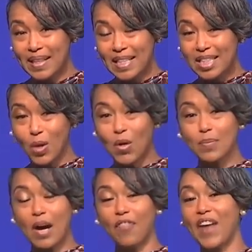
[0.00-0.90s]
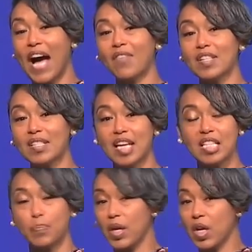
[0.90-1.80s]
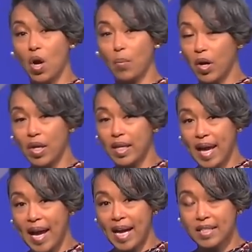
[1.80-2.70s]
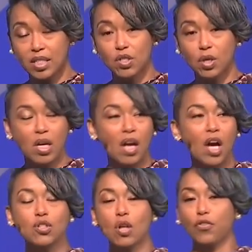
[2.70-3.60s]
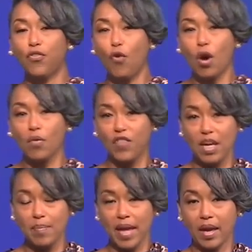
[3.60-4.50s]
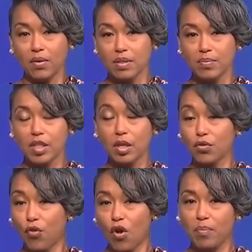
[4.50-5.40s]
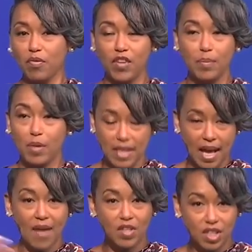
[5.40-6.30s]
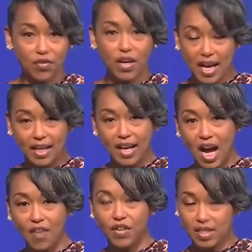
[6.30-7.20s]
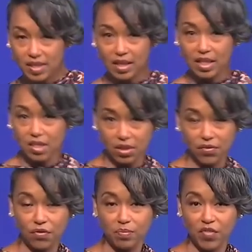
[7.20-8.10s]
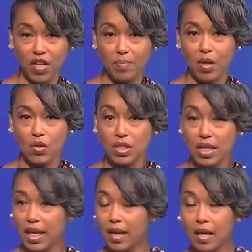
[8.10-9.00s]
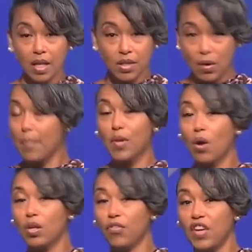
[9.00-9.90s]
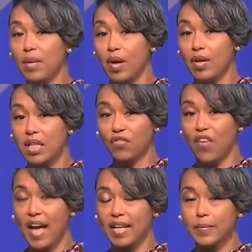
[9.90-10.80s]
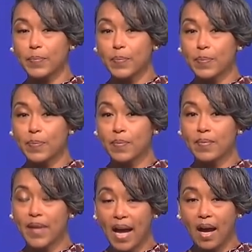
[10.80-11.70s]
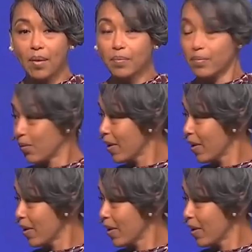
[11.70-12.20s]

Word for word: So it was about 5 or 6 big old burly guys, and it was only 4 females. But those 4 females, I have a different kind of confidence than these other females did. So I'm the only female that's fighting. Now, the